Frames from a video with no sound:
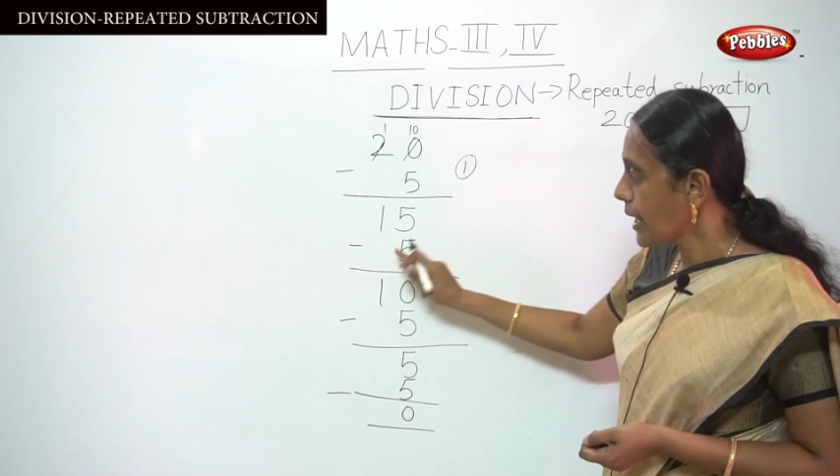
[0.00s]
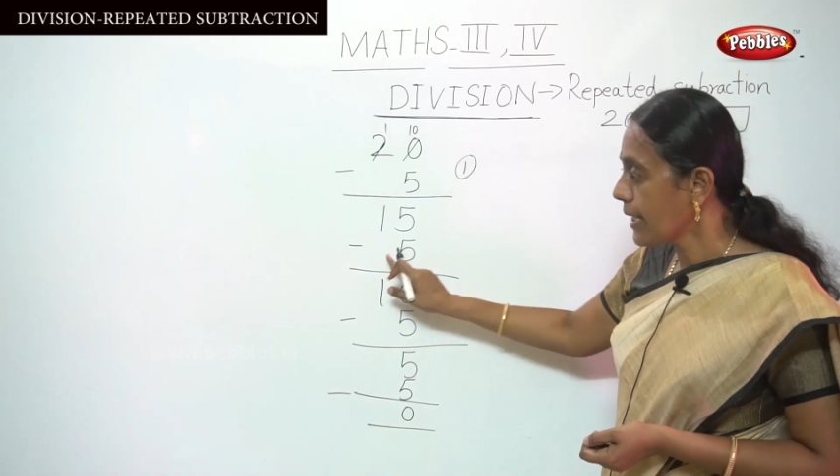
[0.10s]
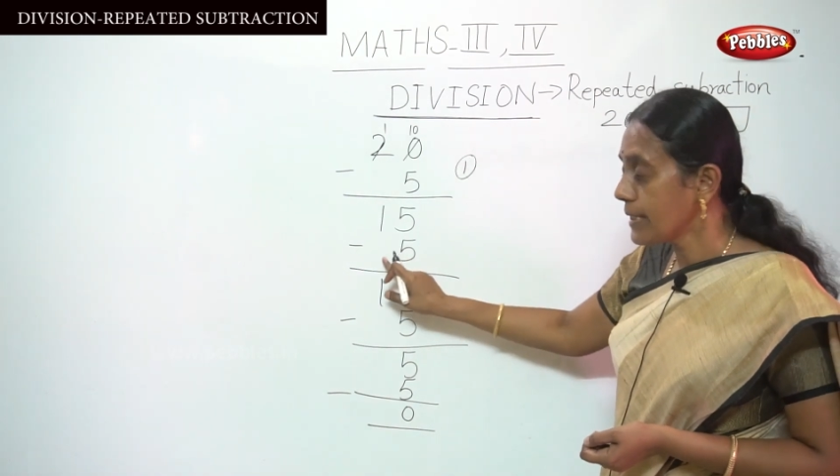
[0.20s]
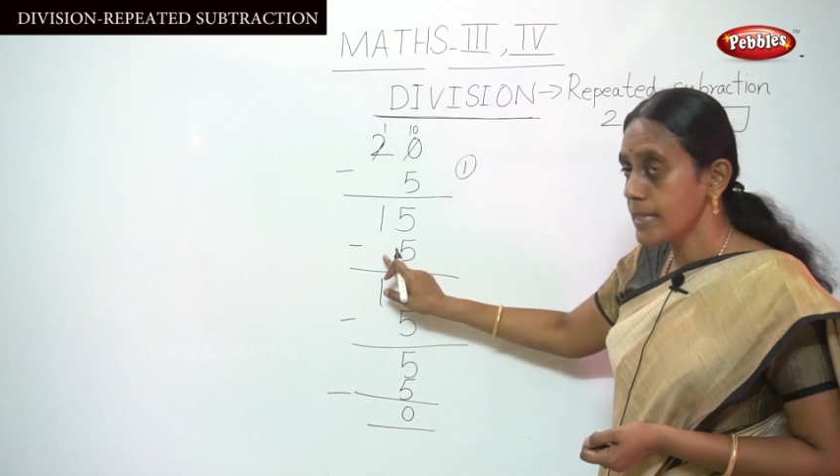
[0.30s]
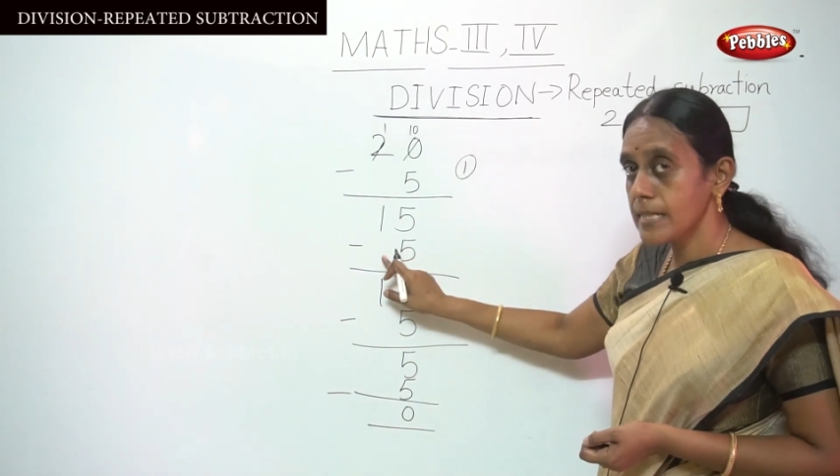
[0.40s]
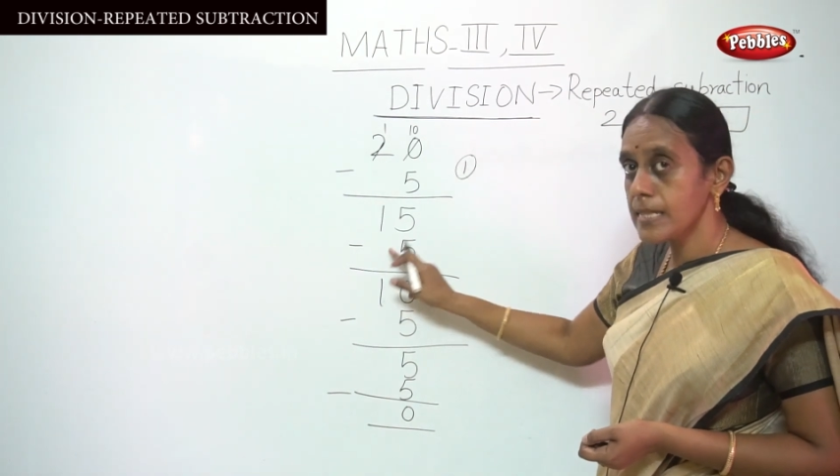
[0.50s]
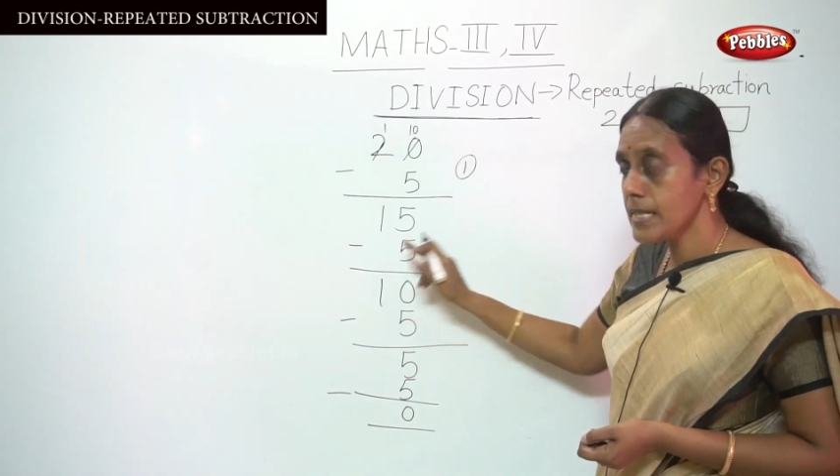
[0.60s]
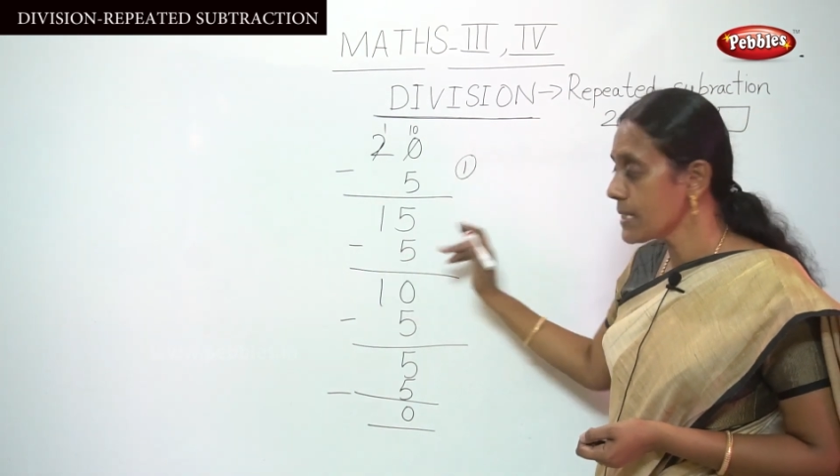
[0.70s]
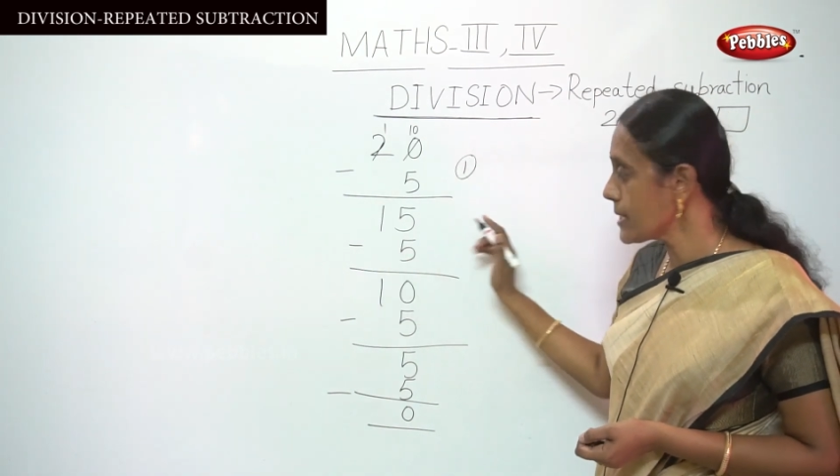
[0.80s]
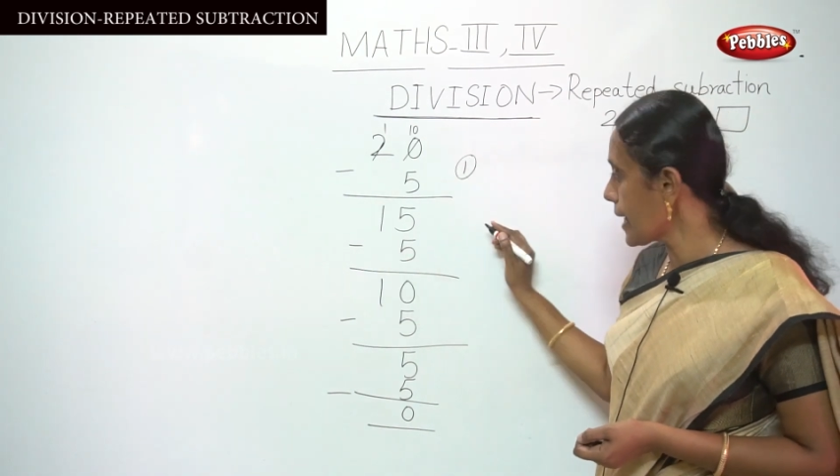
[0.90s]
and this is
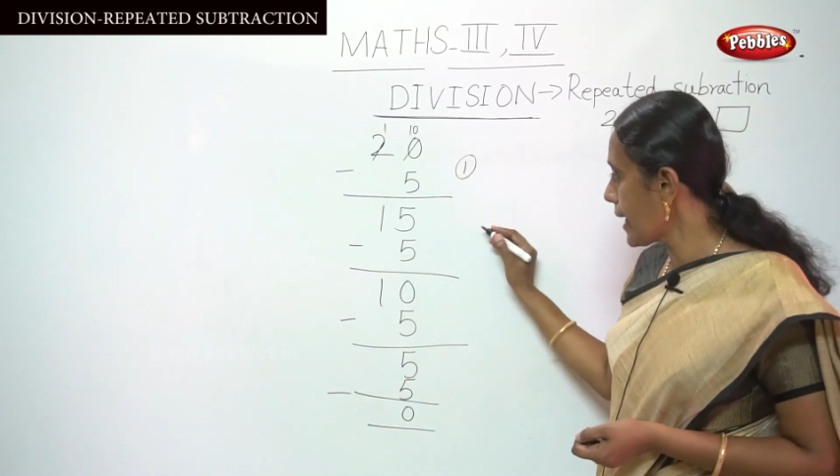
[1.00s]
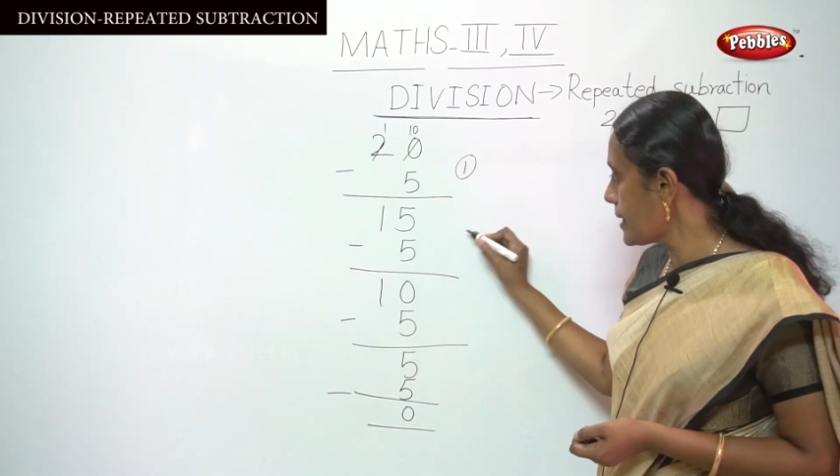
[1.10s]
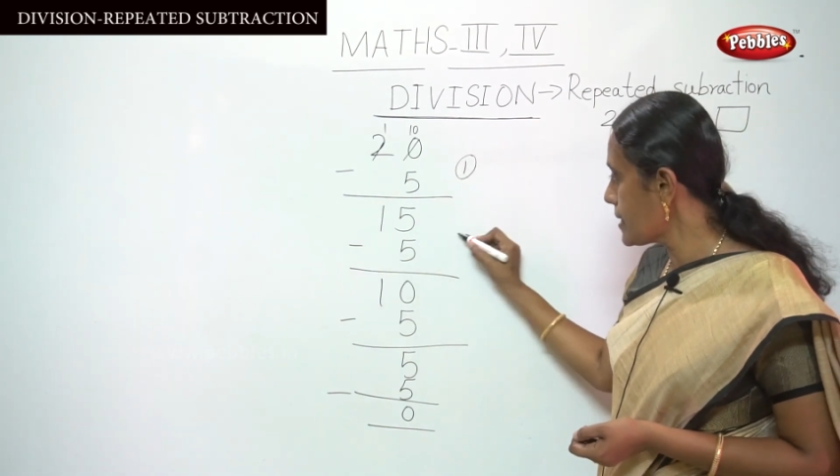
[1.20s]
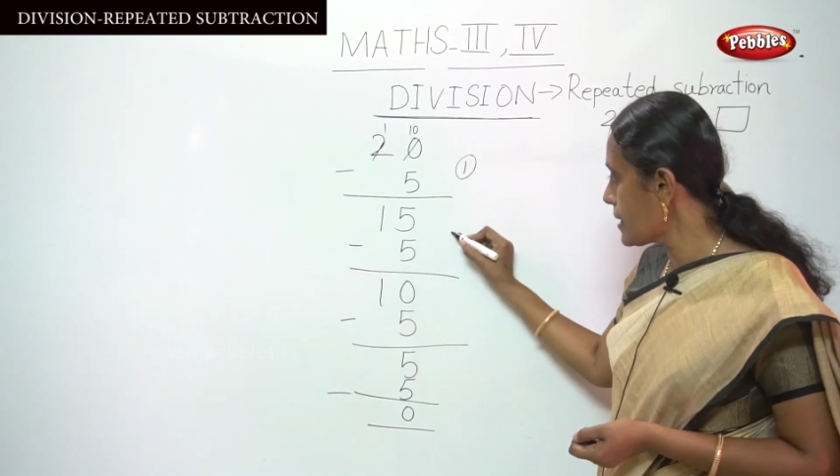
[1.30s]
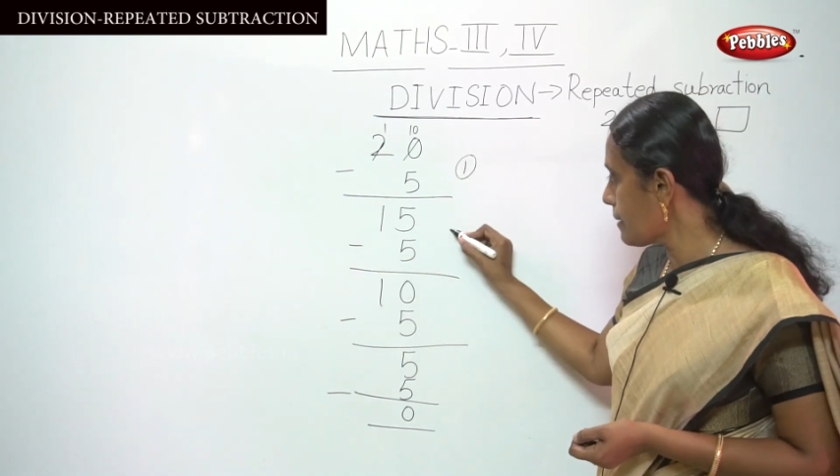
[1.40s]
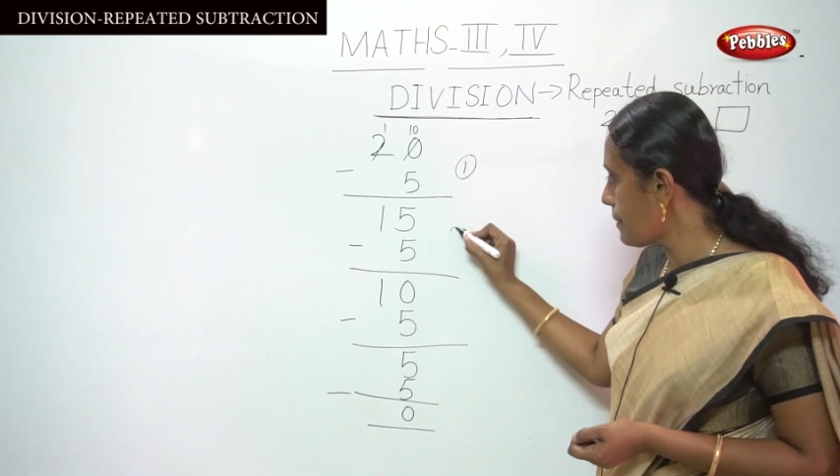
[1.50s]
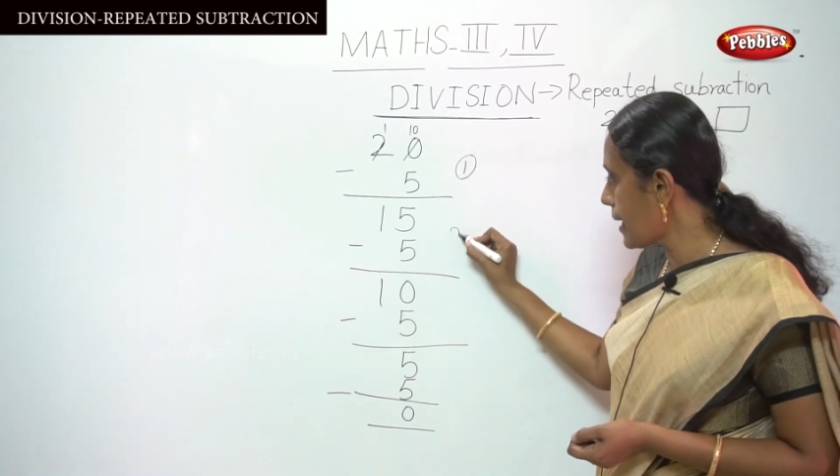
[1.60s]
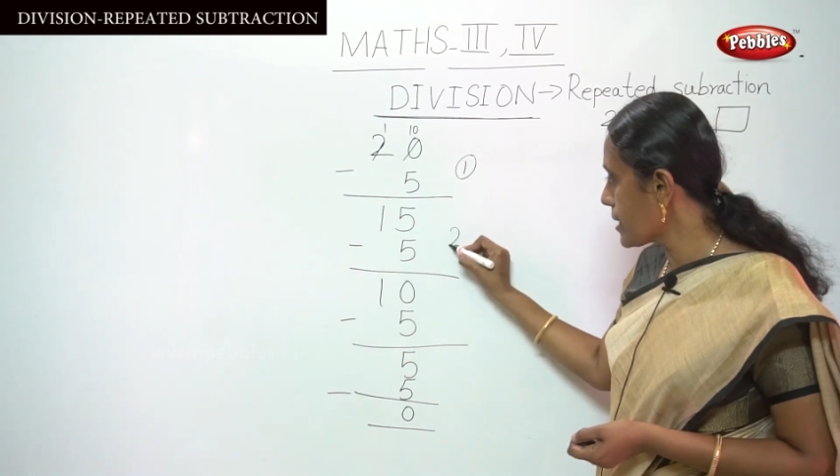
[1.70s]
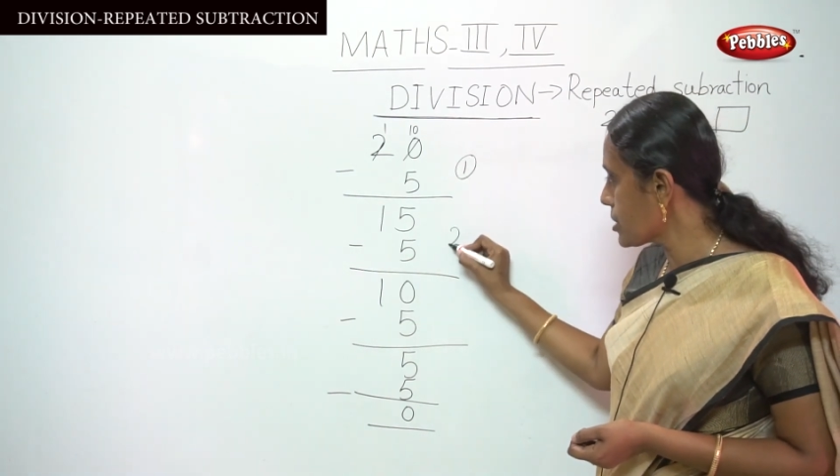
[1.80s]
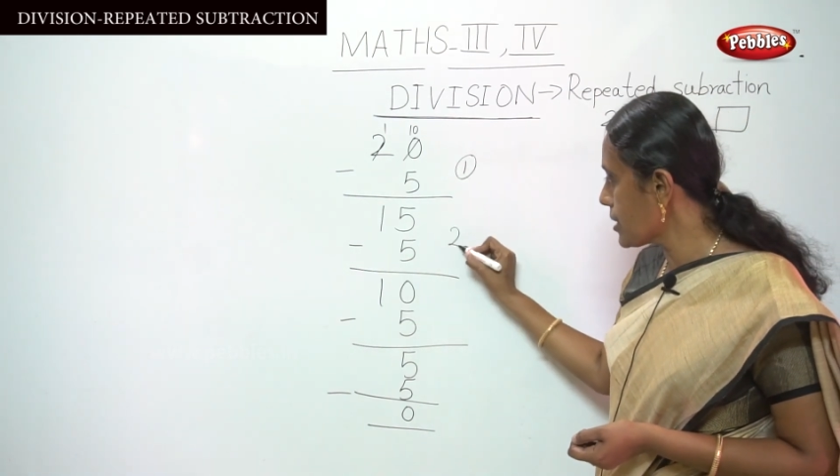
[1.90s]
the second
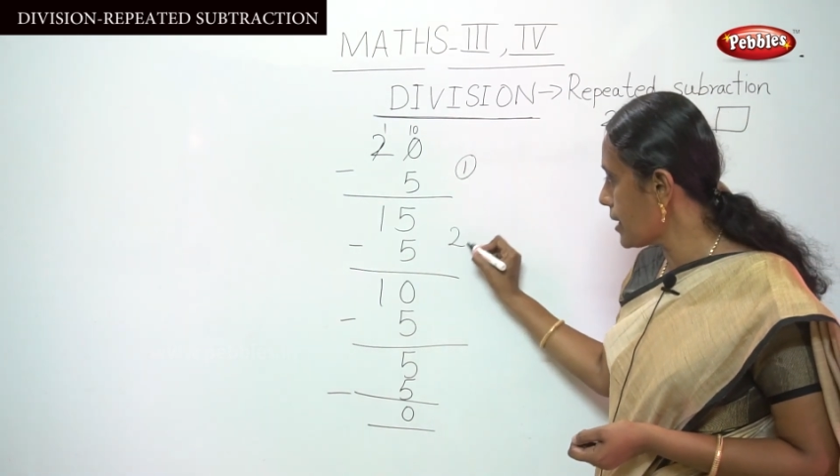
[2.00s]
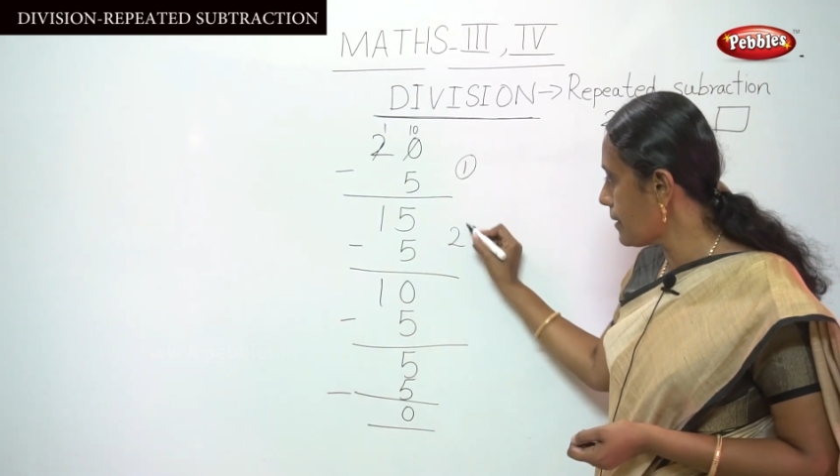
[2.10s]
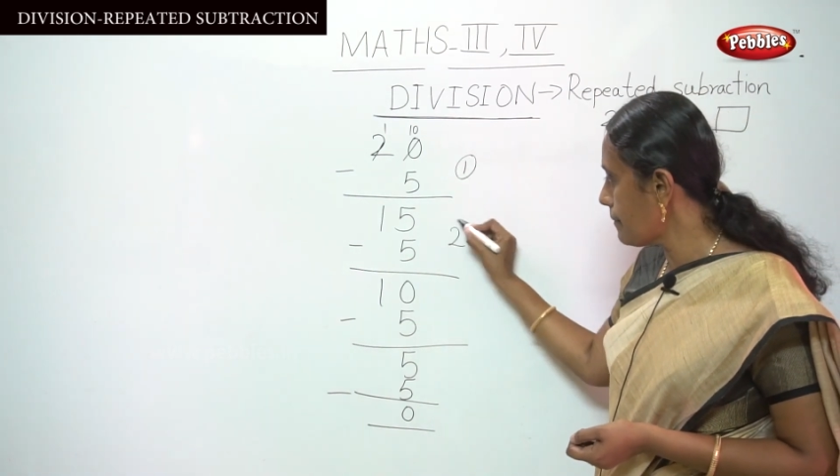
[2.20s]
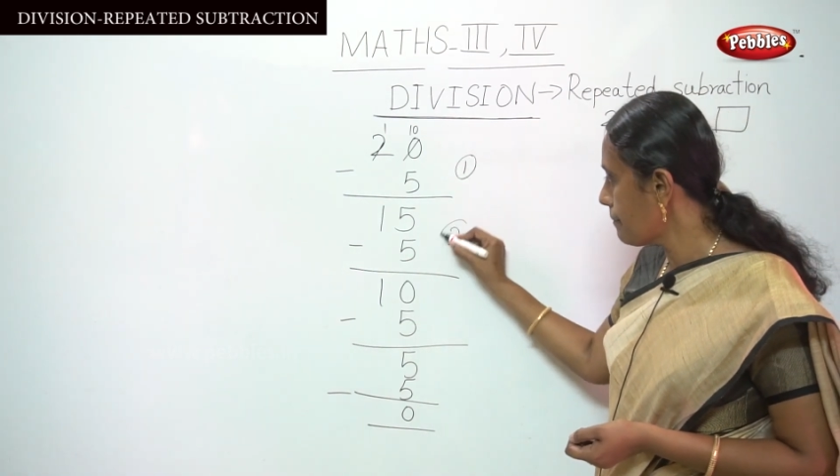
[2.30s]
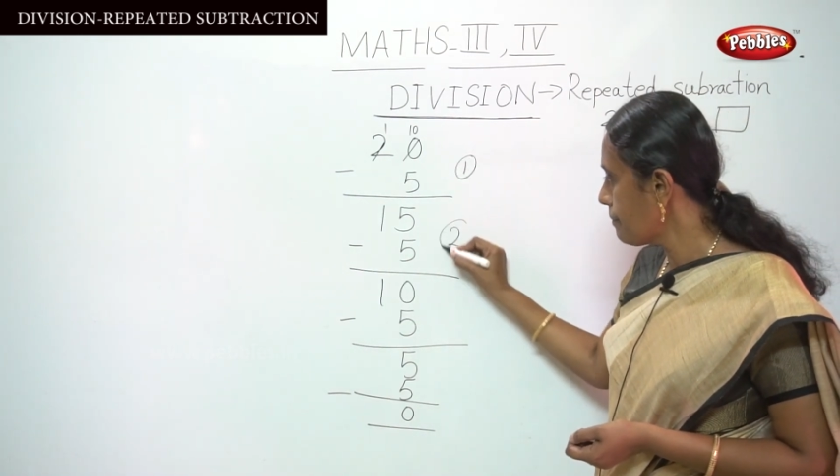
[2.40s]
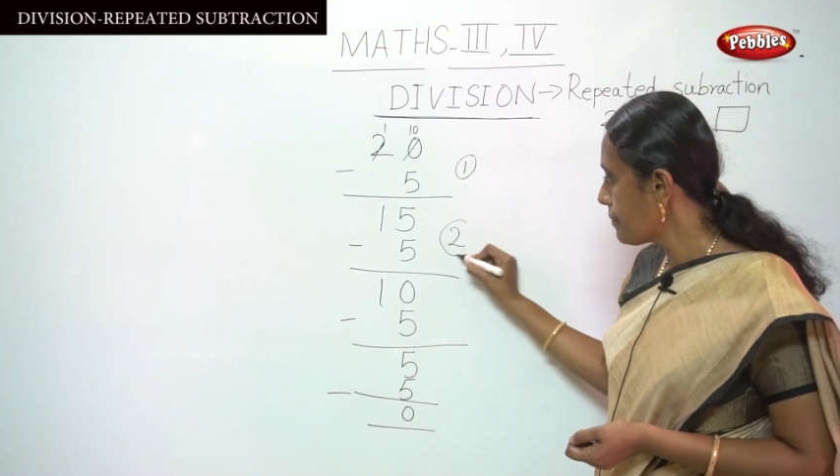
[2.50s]
subtraction,